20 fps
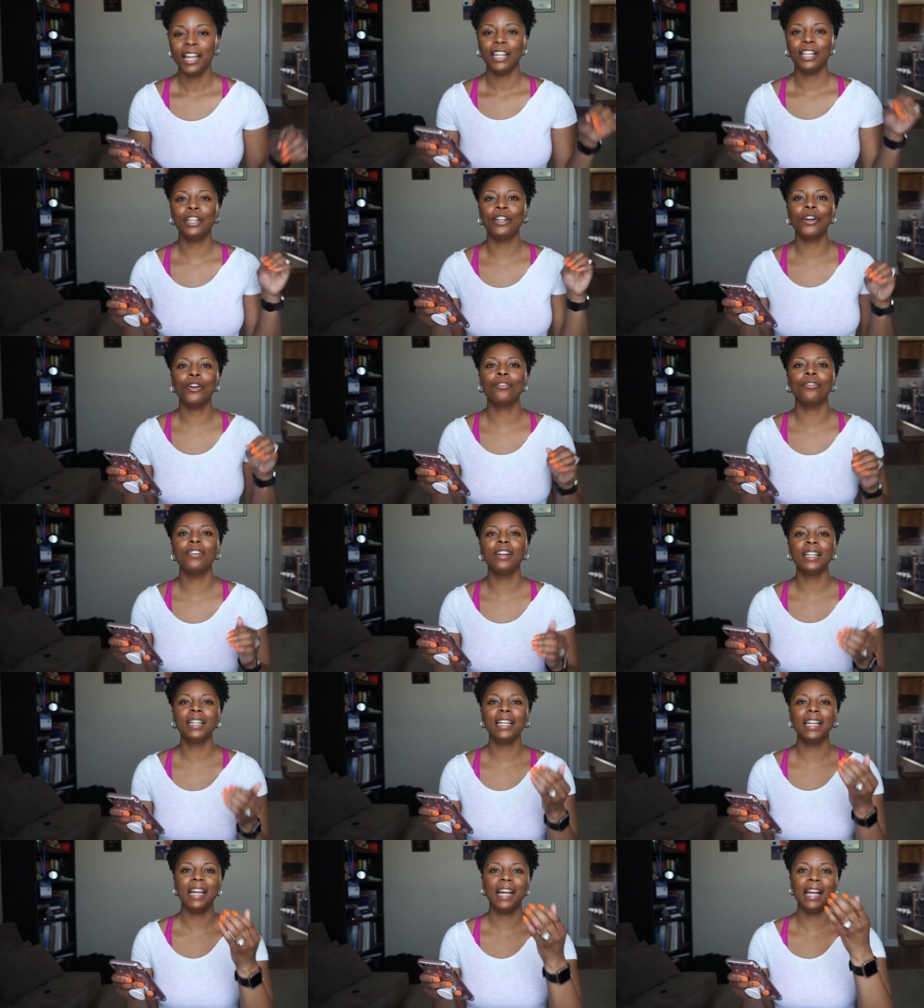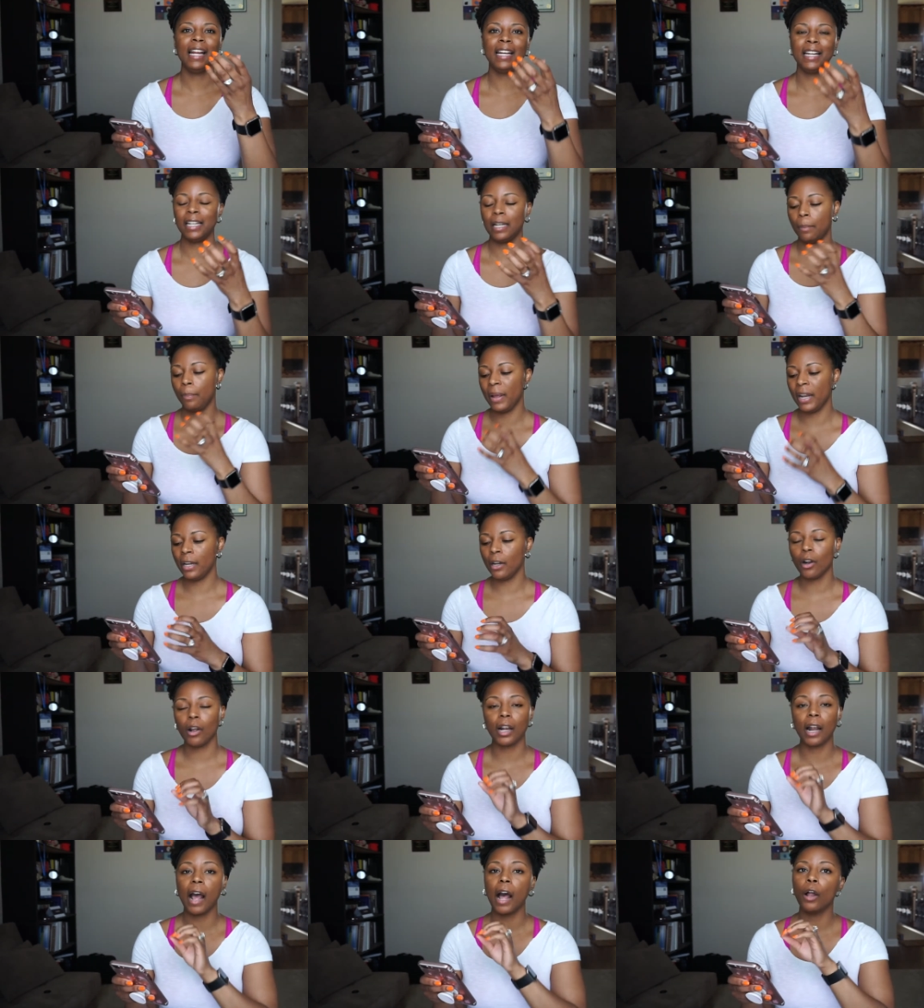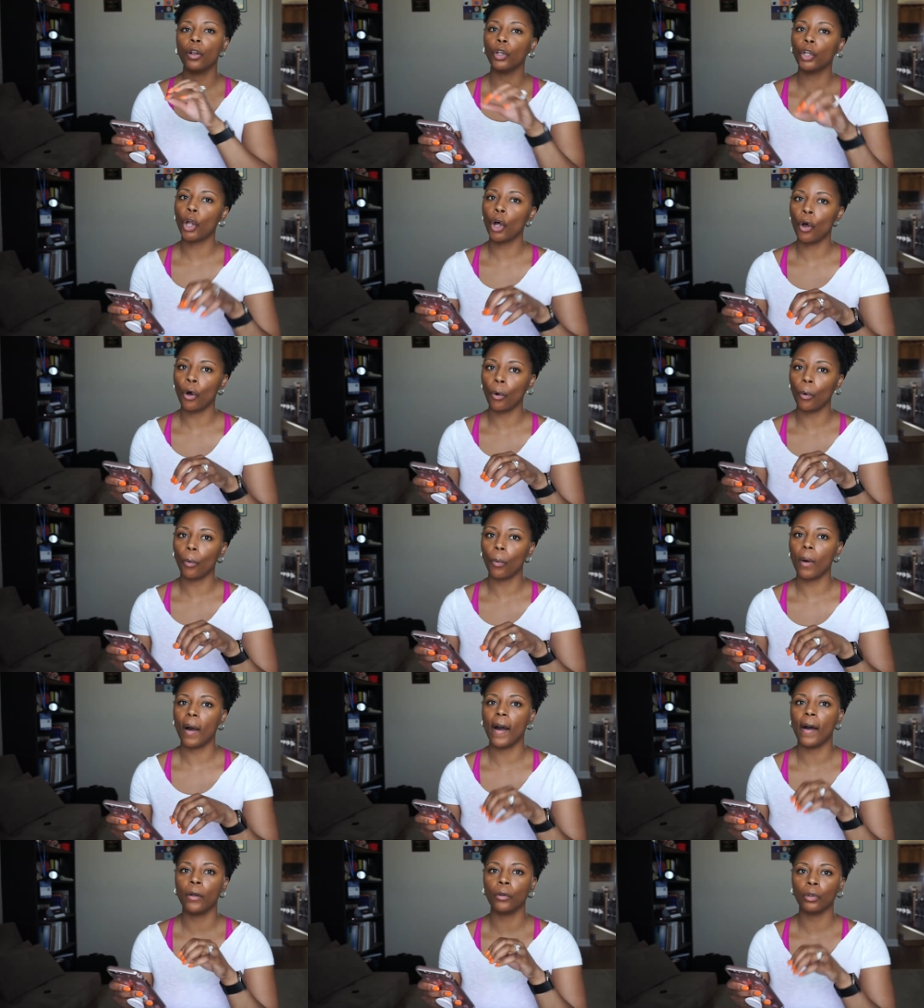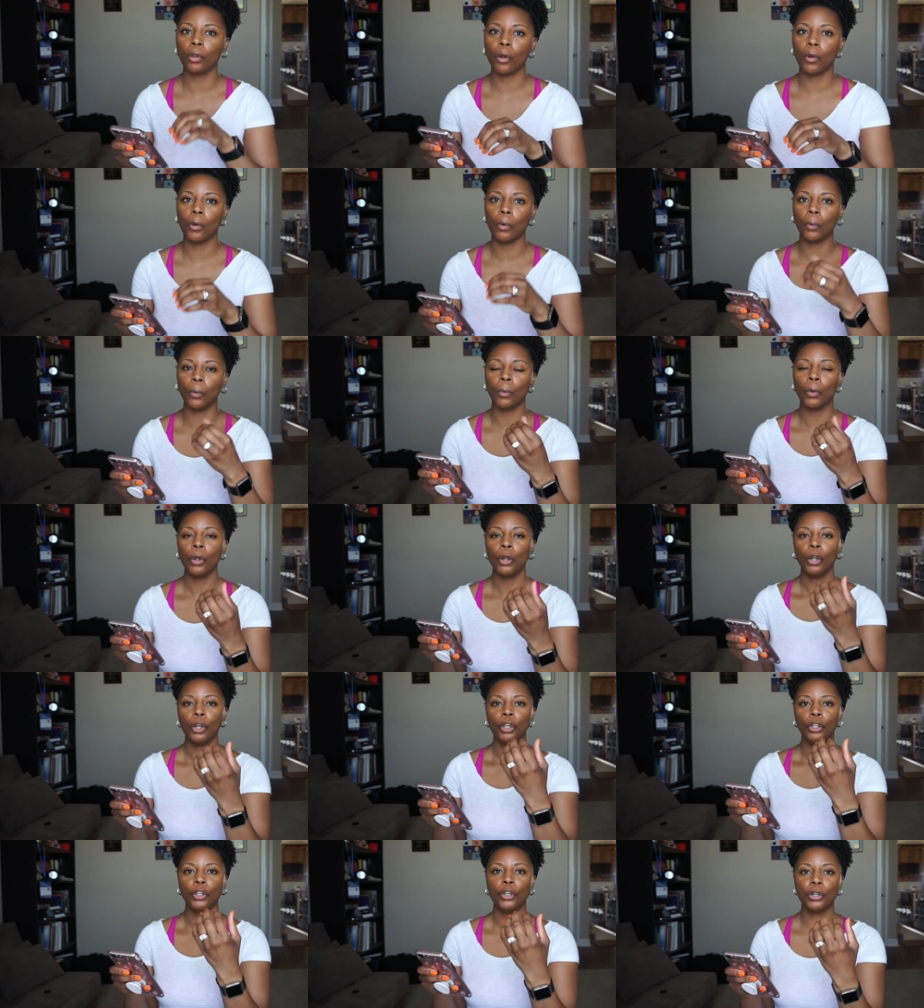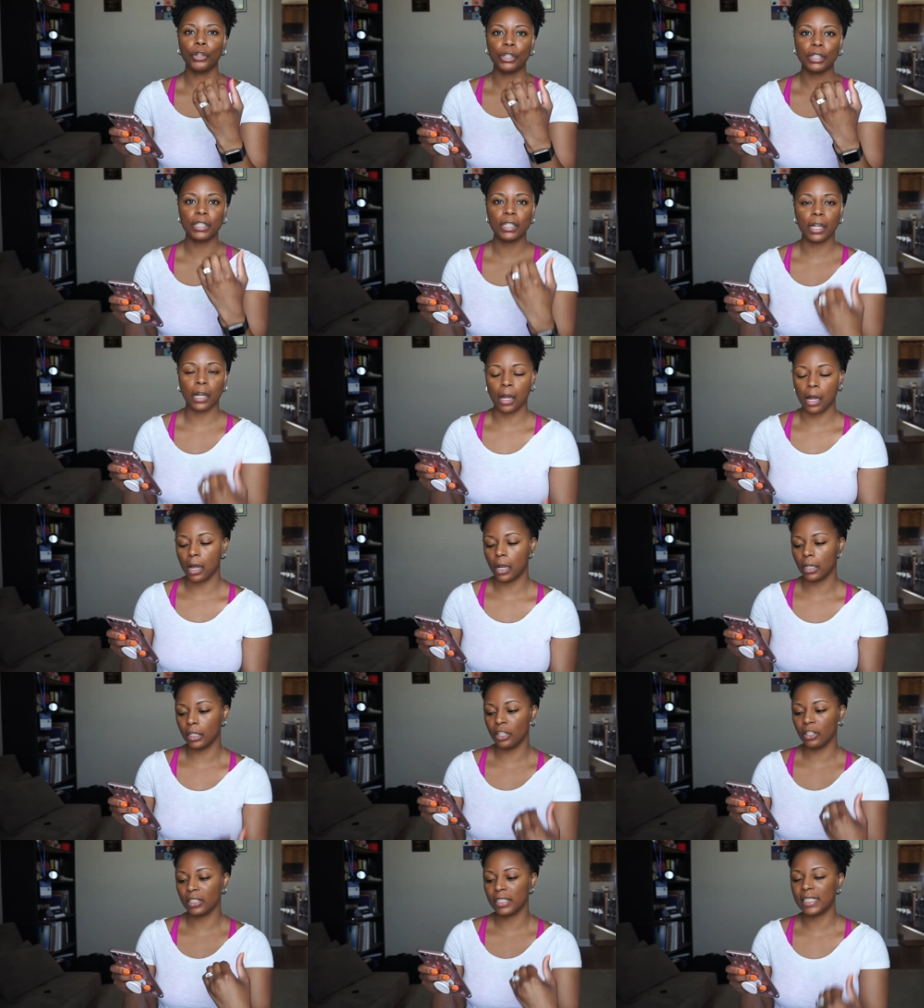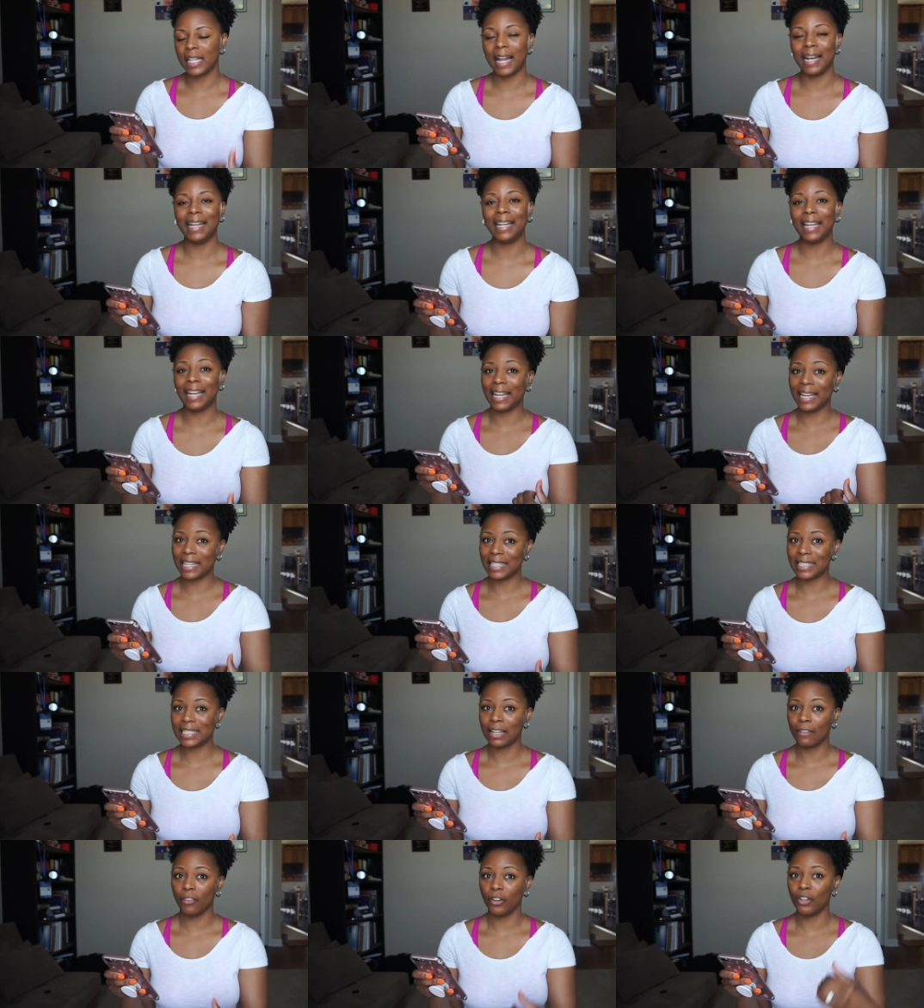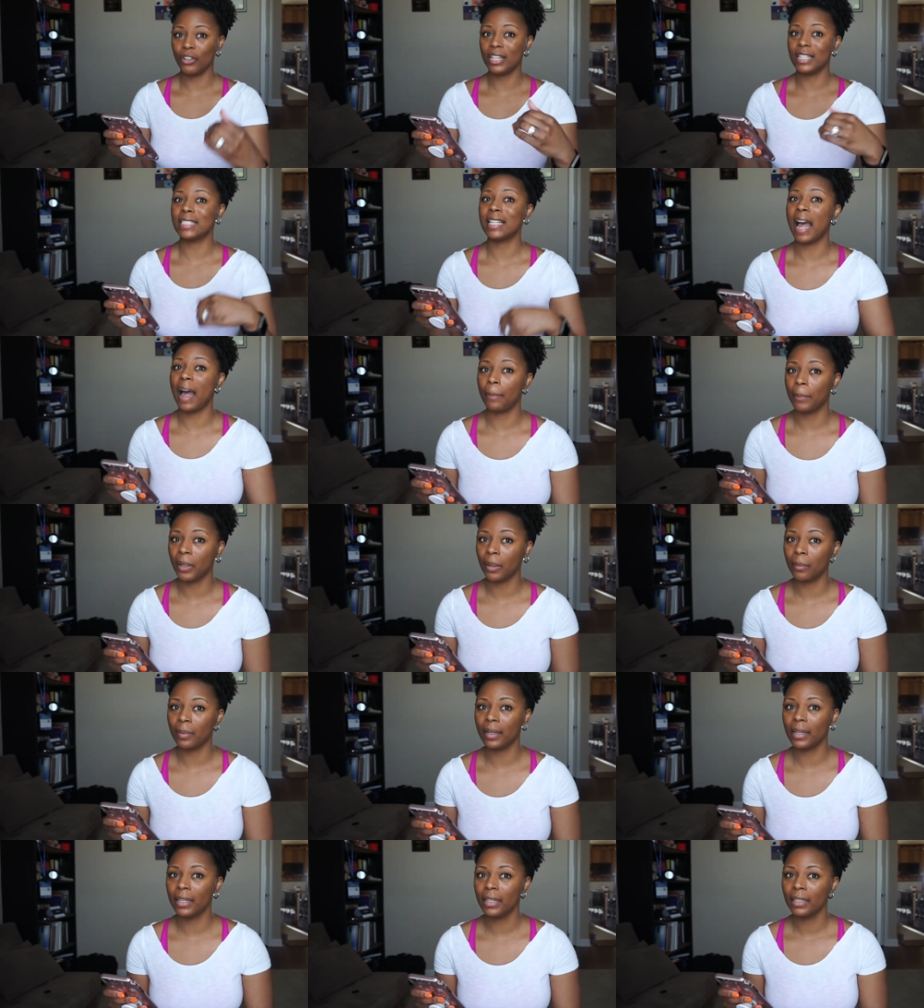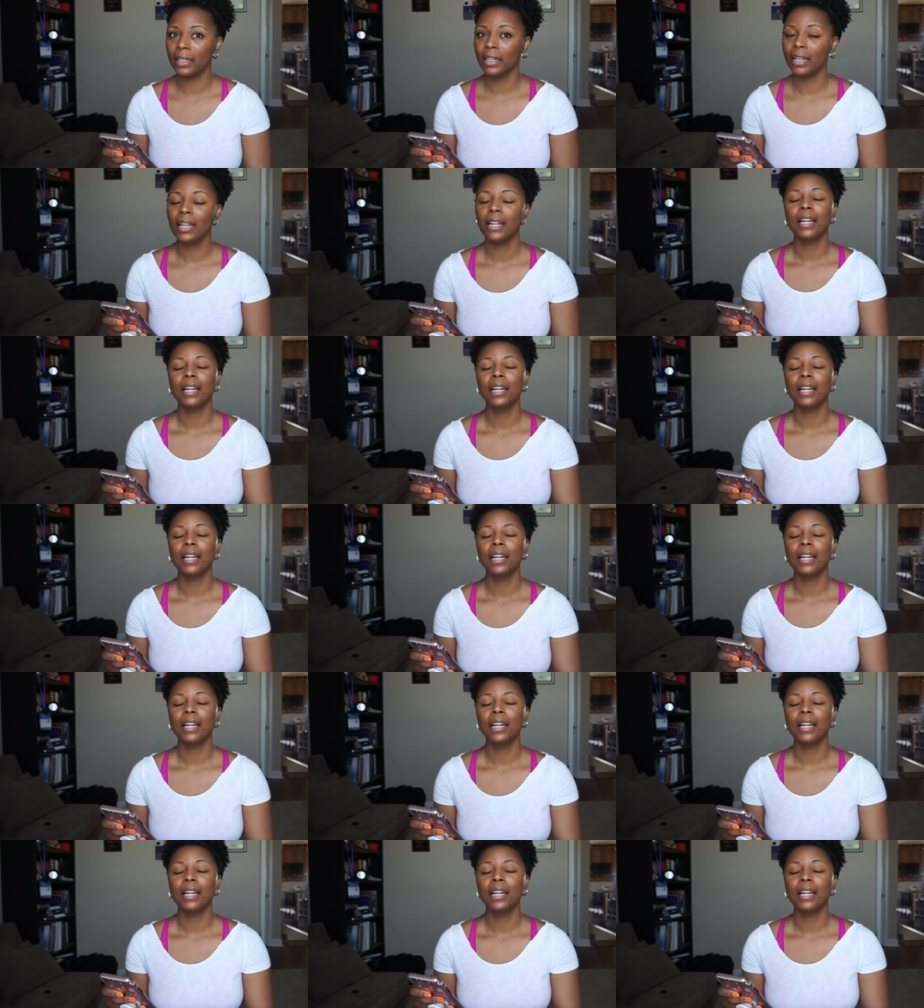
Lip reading: You're really hitting, depending on how low your setting is for you to tap your butt,